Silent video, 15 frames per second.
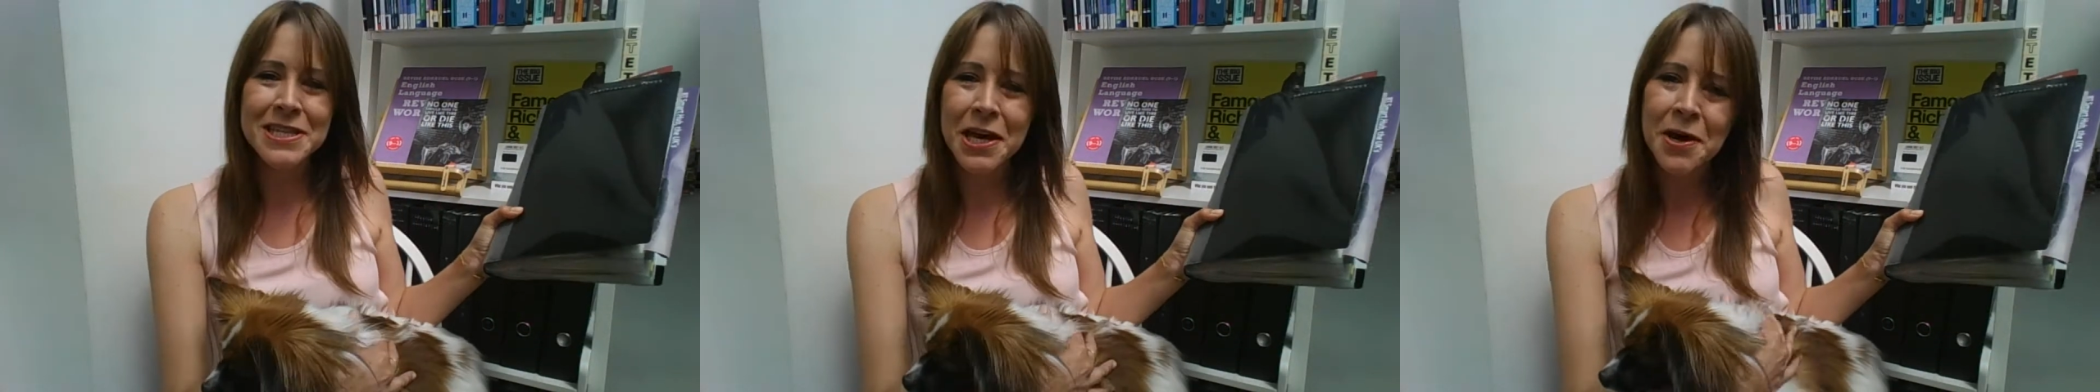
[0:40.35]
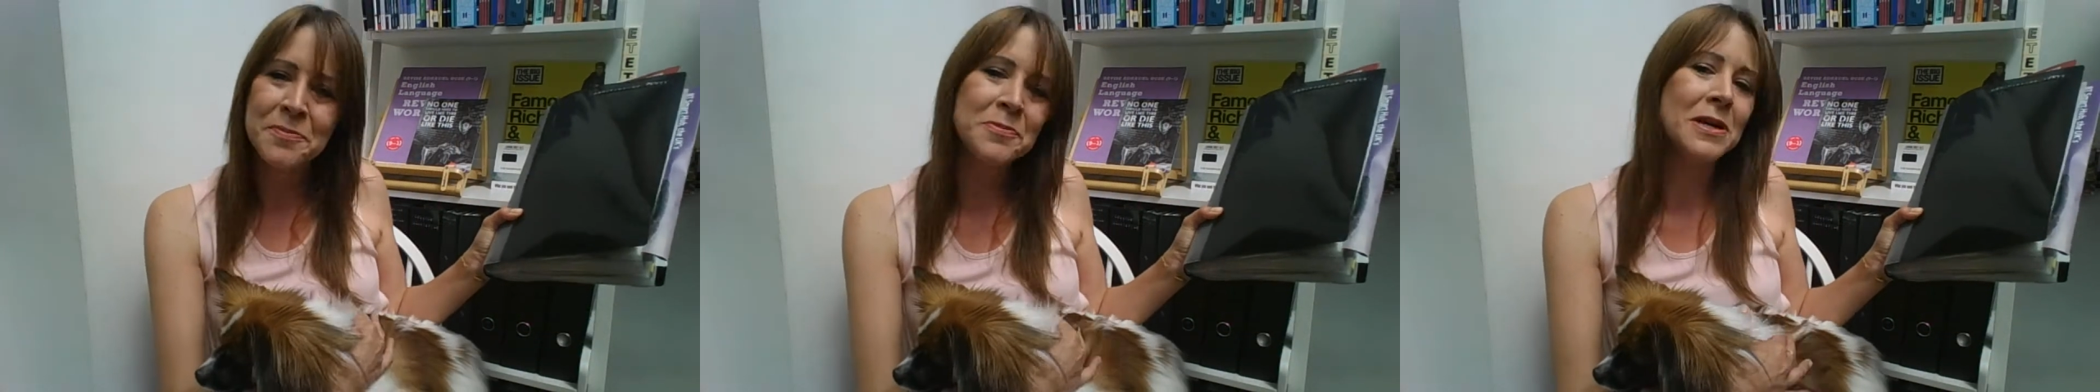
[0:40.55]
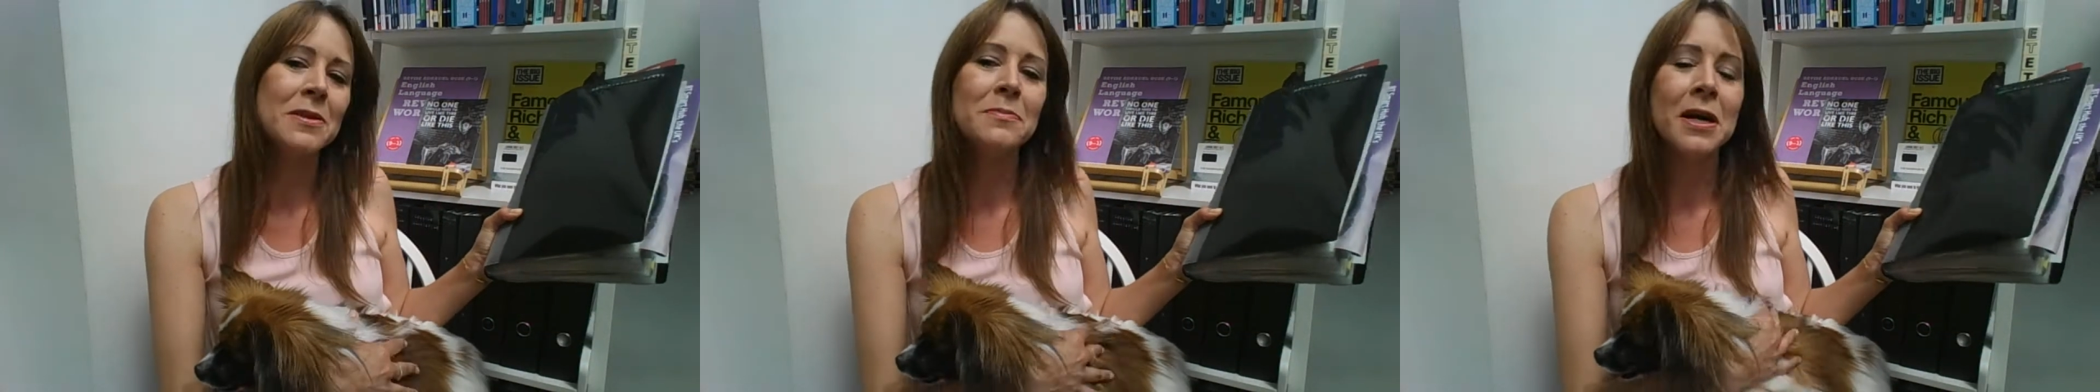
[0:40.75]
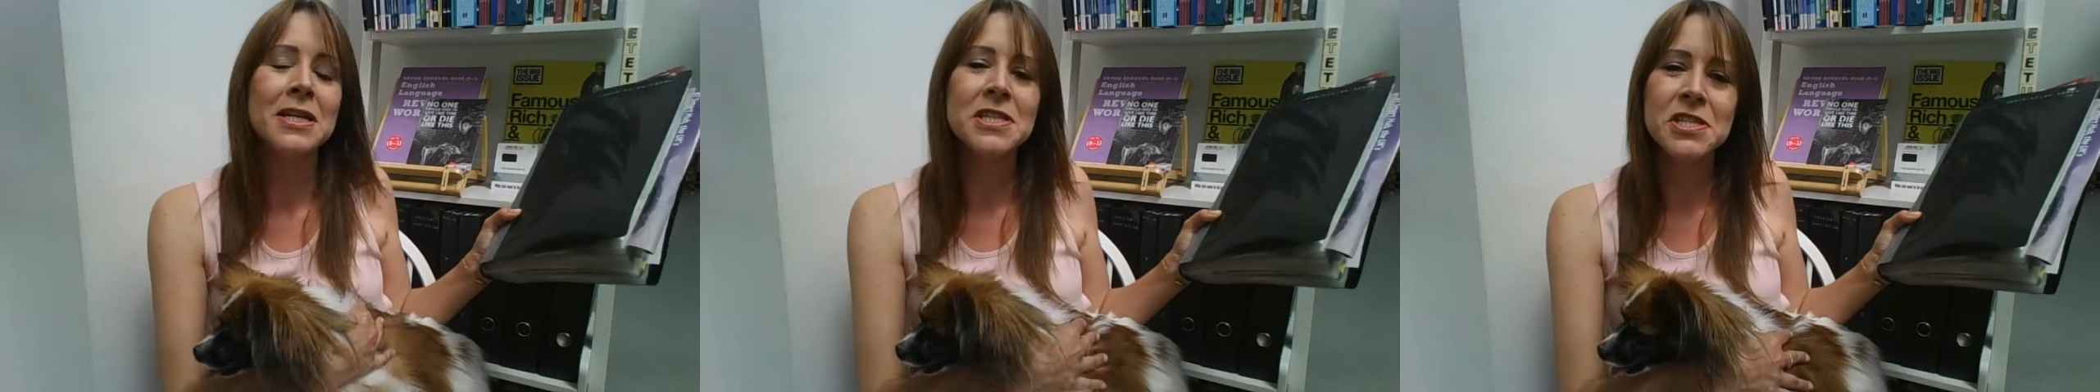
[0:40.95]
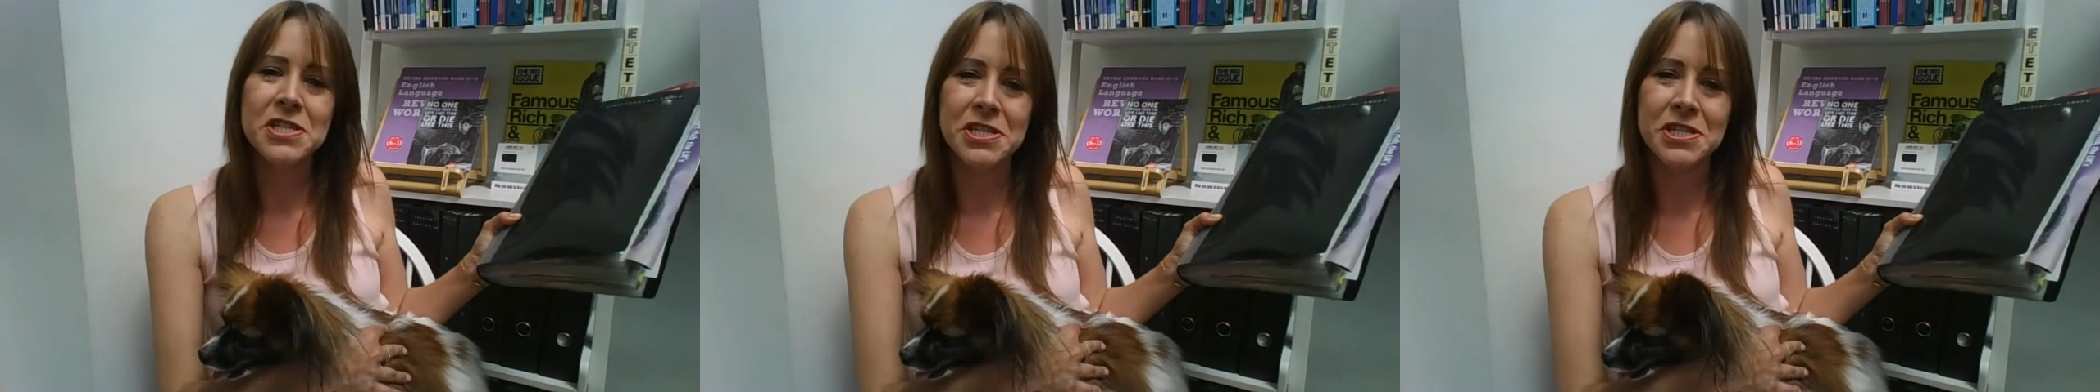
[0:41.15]
them with my
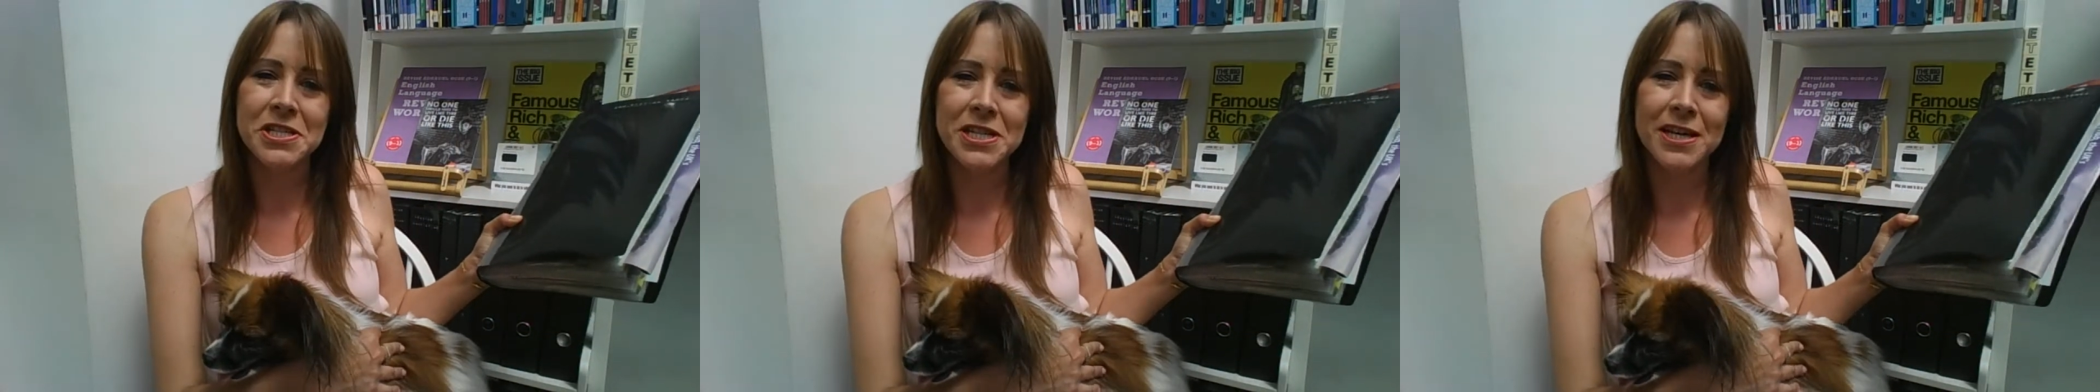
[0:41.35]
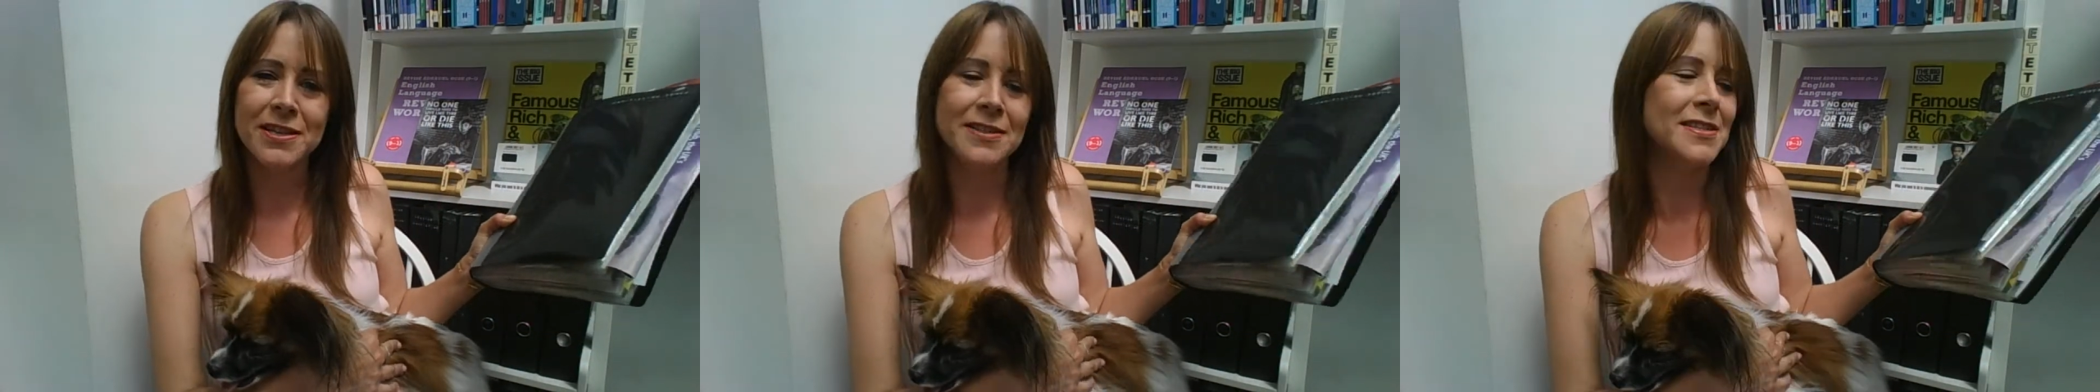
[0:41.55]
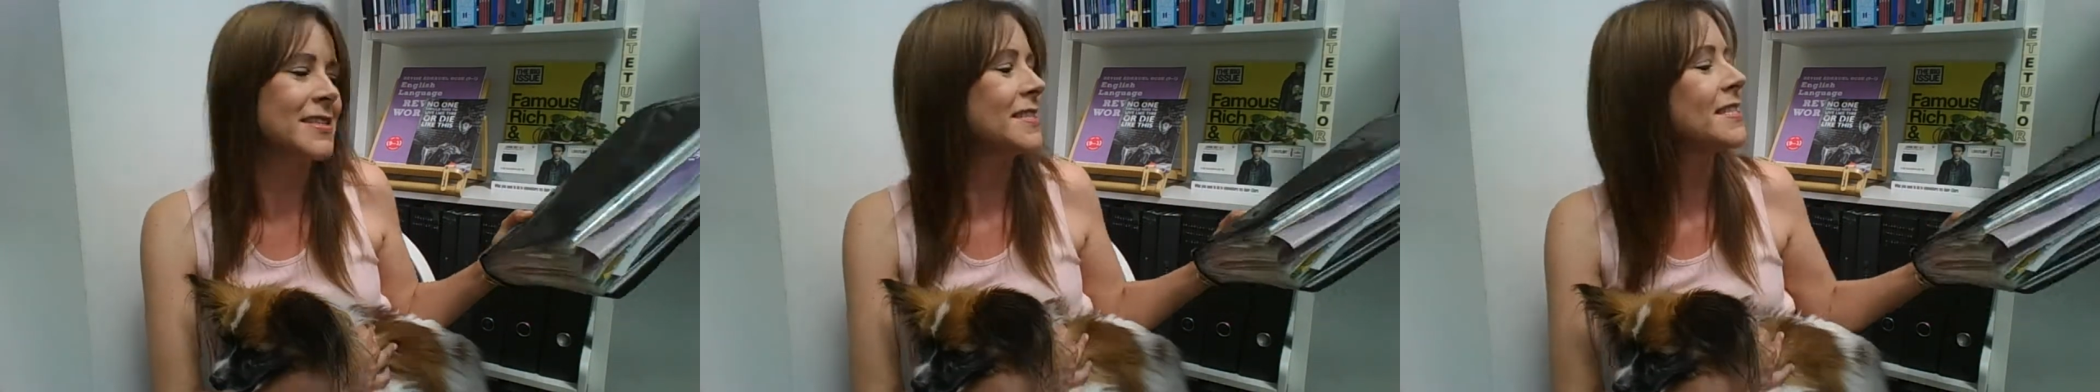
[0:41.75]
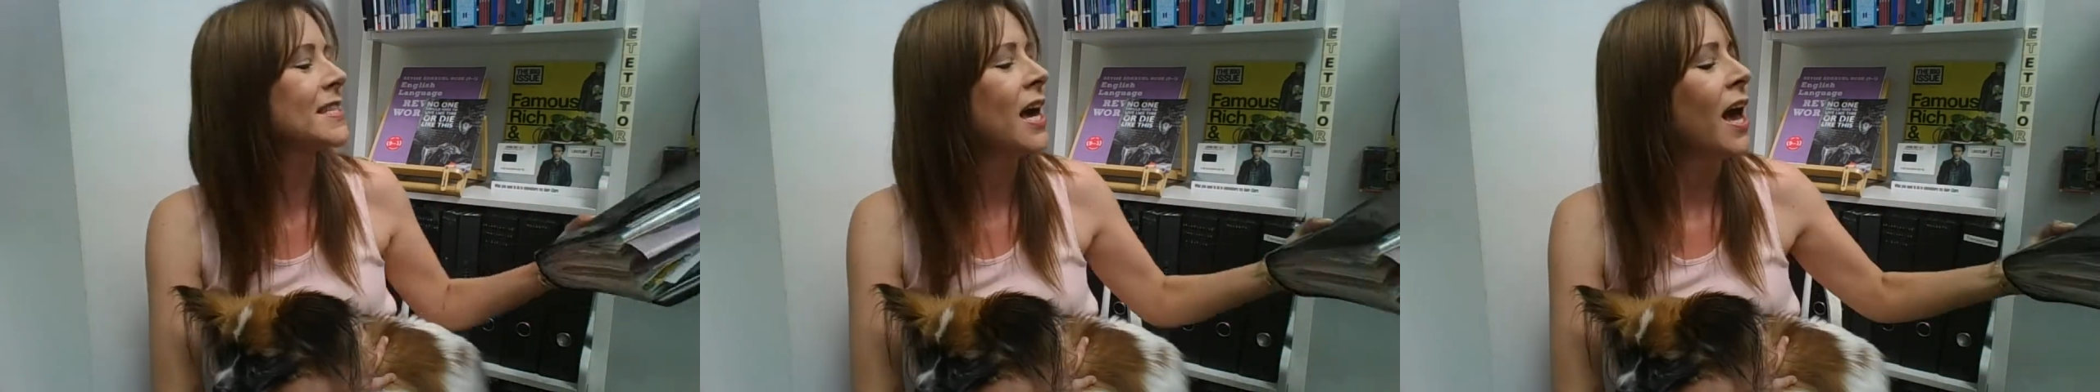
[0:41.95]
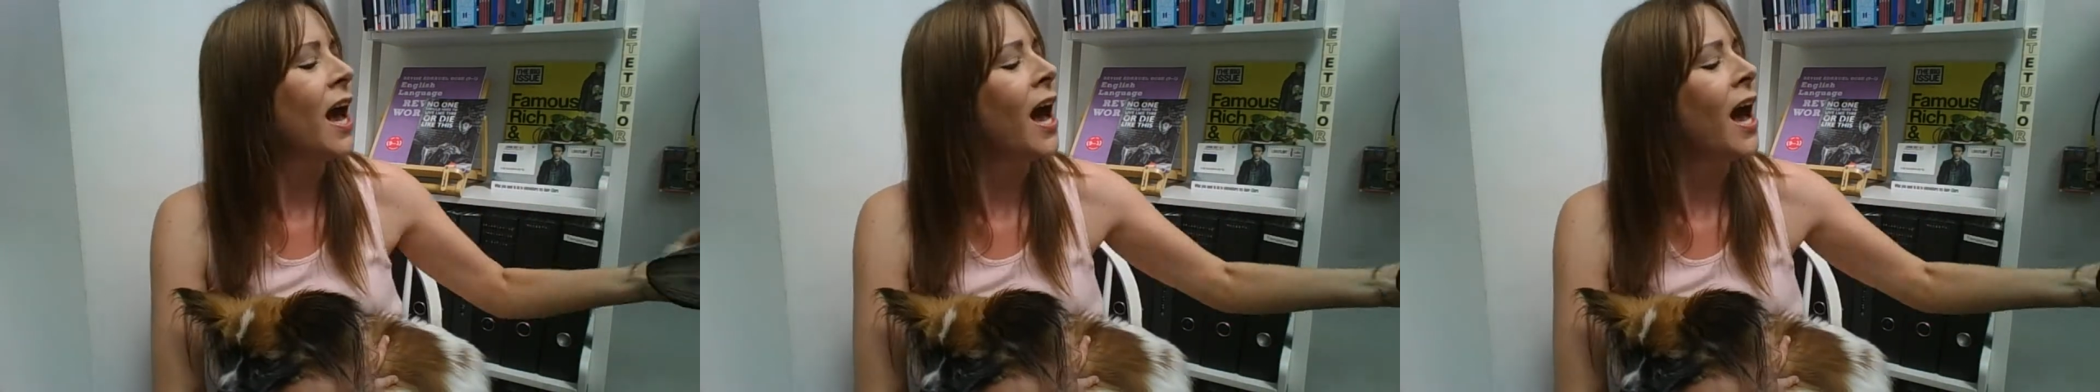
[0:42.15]
students.